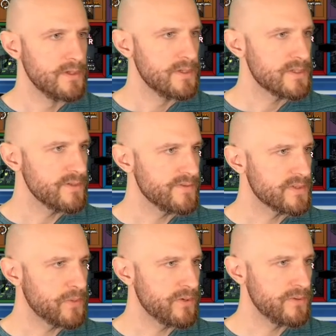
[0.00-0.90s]
So for
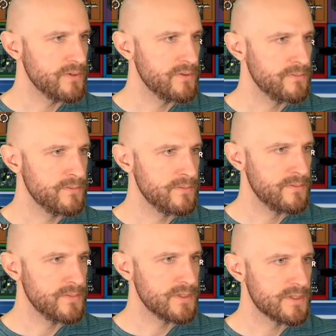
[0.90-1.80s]
tomorrow
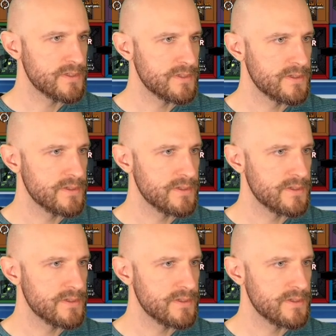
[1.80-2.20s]
rooms...